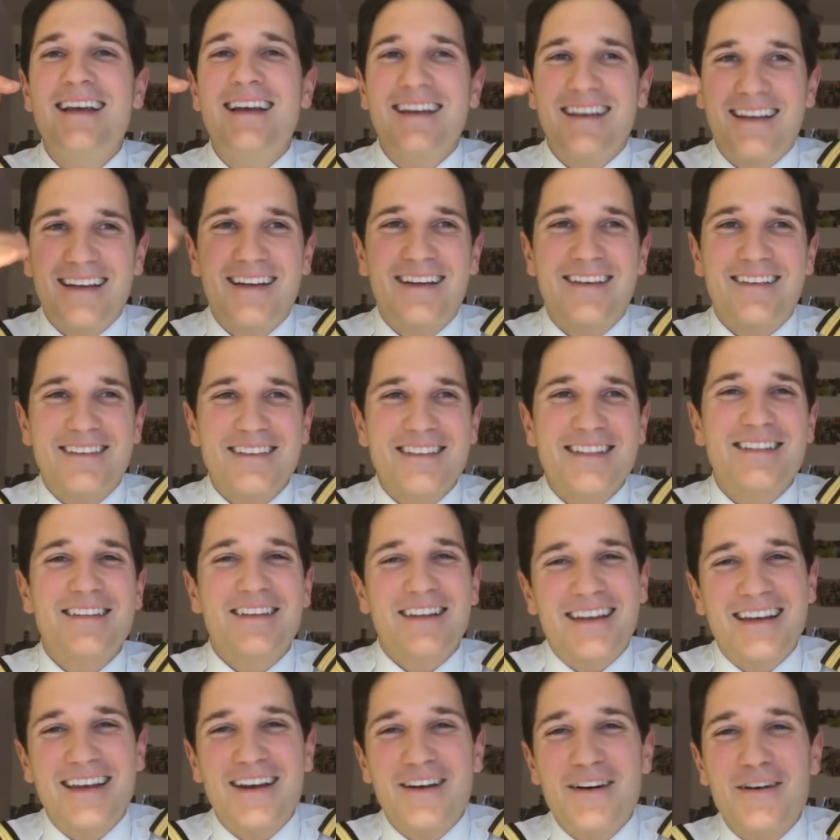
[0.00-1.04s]

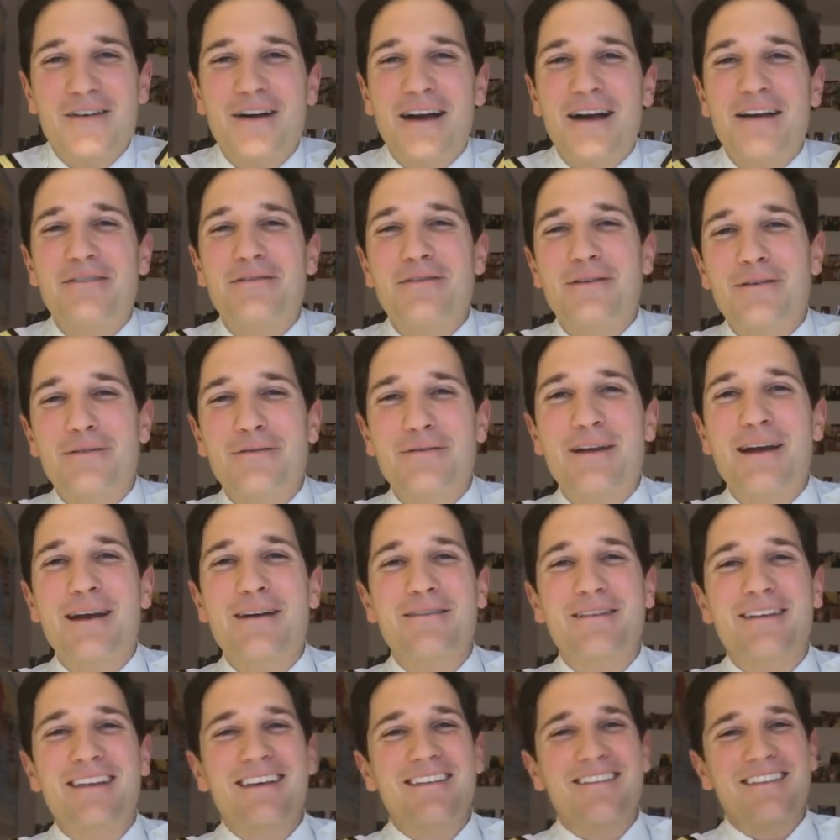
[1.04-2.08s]
go out for a flight
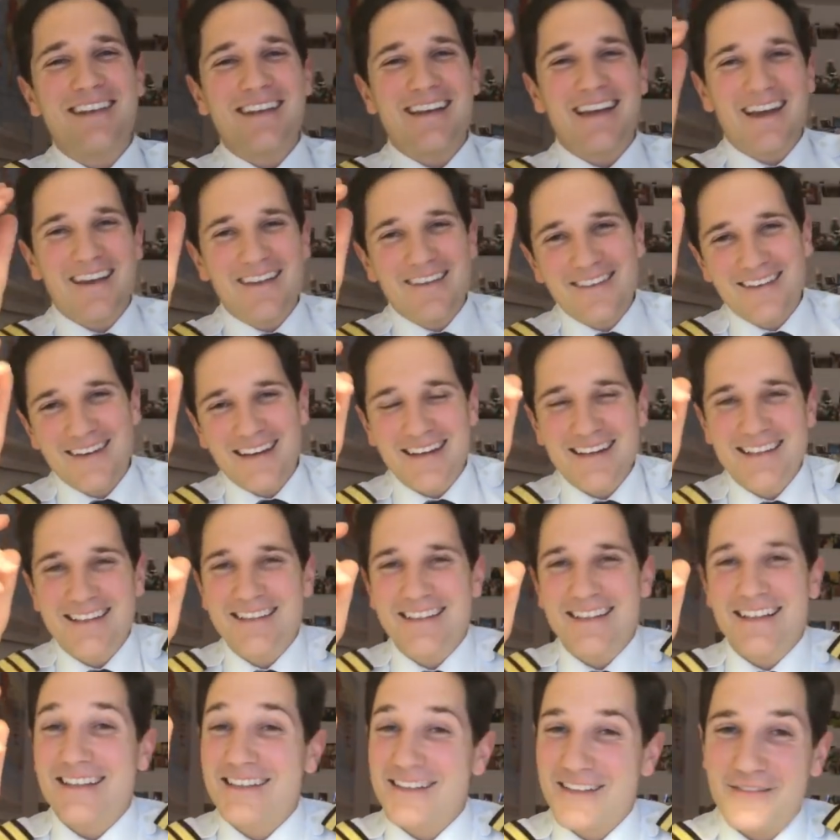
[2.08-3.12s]
with him in the A380.
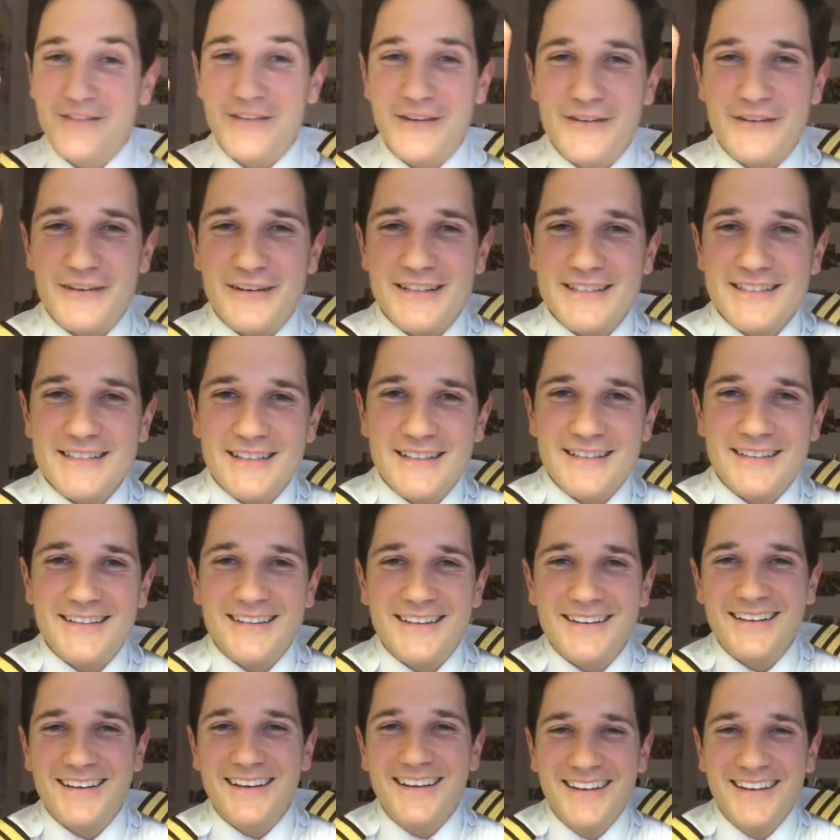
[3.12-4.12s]
That's going to be quite exciting.